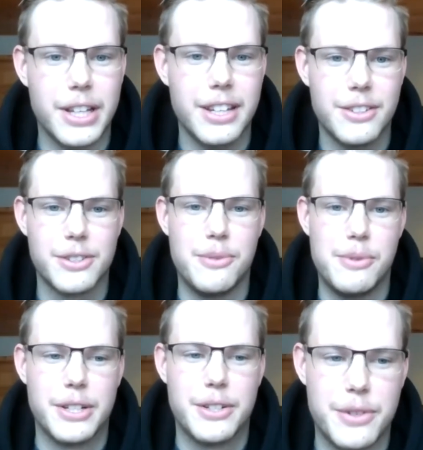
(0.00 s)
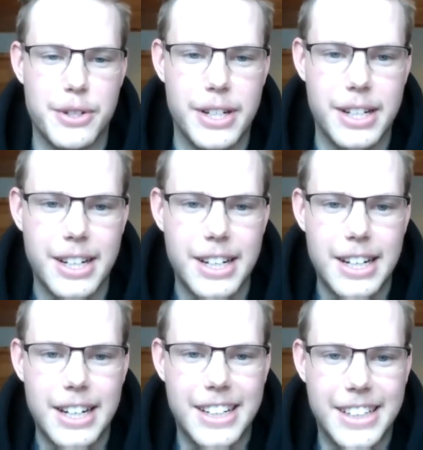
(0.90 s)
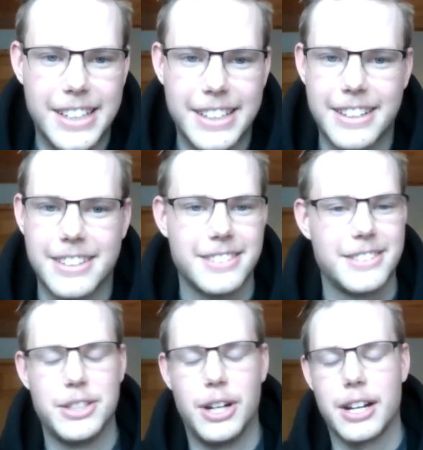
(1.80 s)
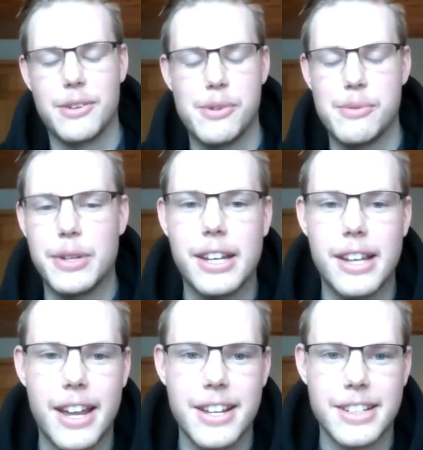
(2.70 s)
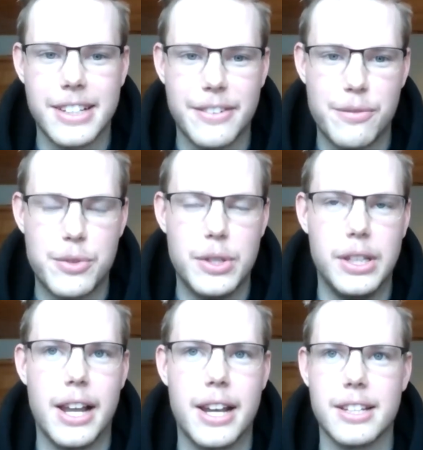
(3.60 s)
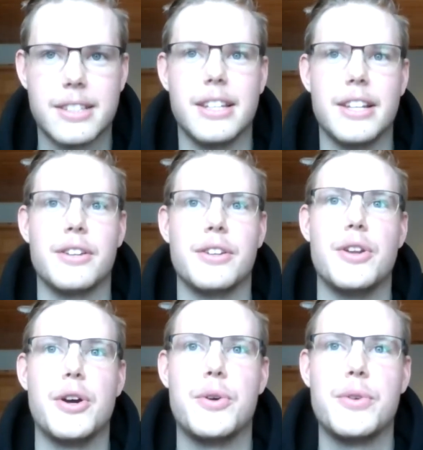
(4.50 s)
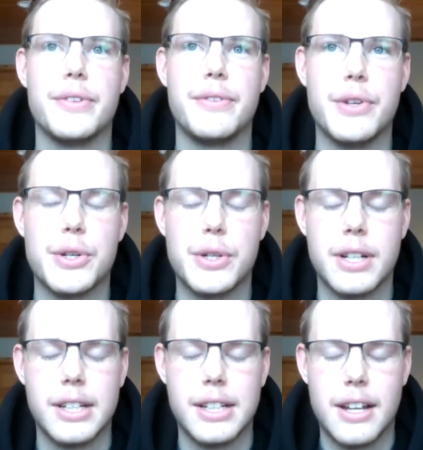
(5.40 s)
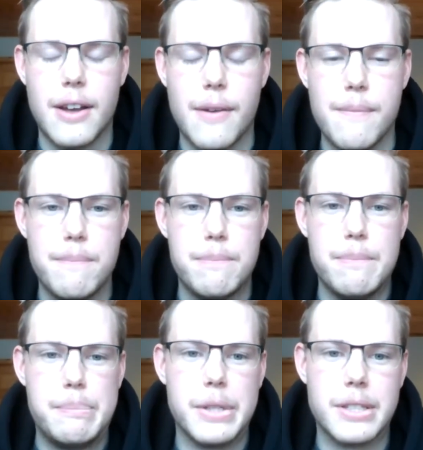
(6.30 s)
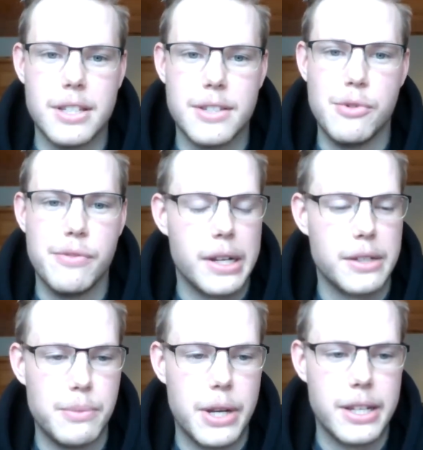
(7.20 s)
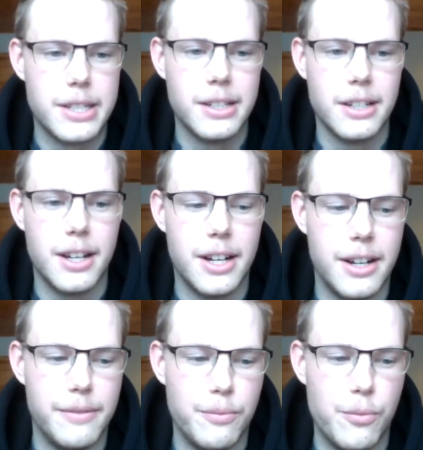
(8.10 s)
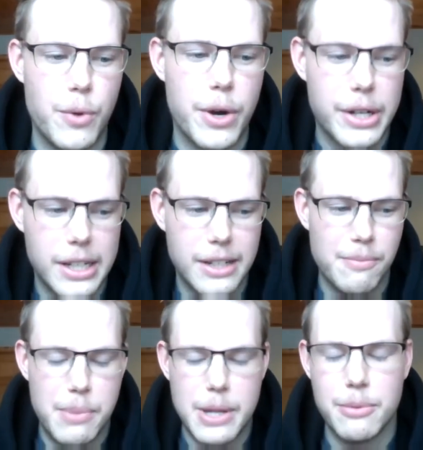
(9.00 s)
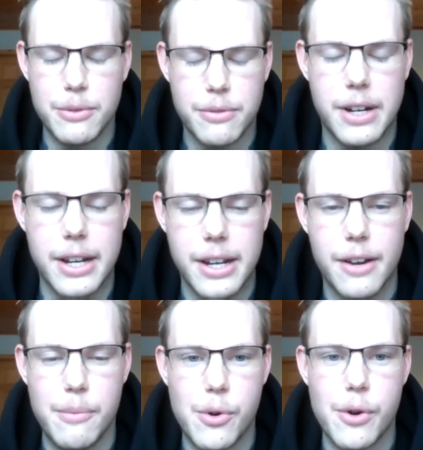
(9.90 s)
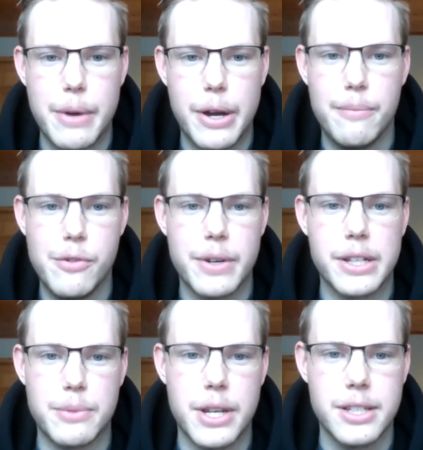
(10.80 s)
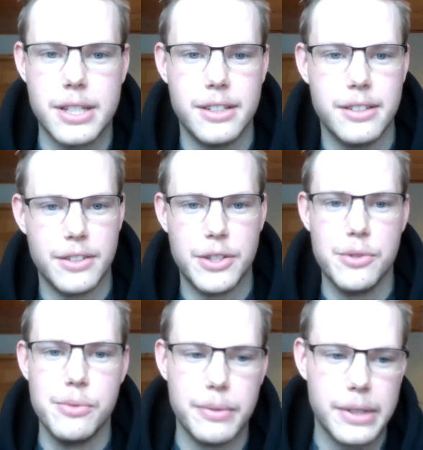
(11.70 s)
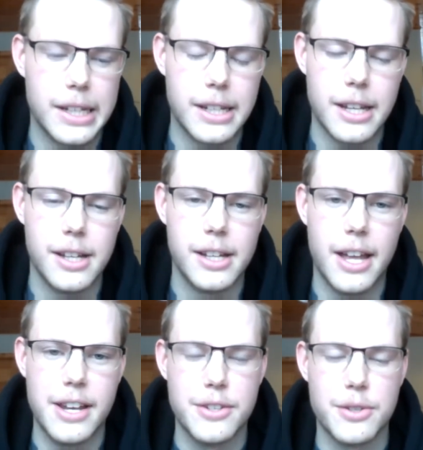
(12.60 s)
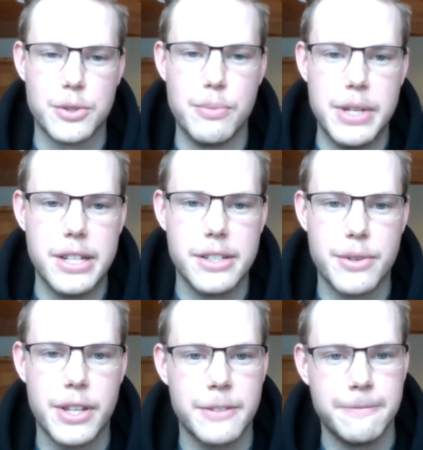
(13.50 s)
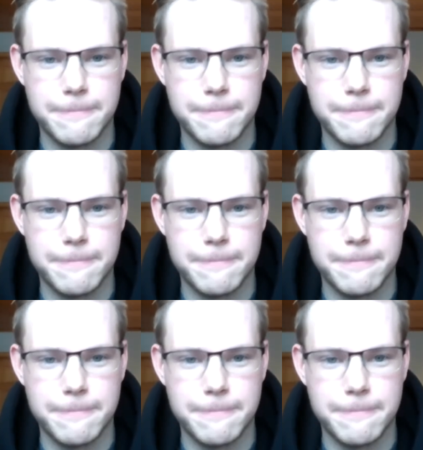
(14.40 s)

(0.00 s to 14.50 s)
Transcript: Thank you so much for uh, talking with me today and letting us in know if your business Movement as Medicine. Where can people find out more about Movement as Medicine and you, like any social medias or anything?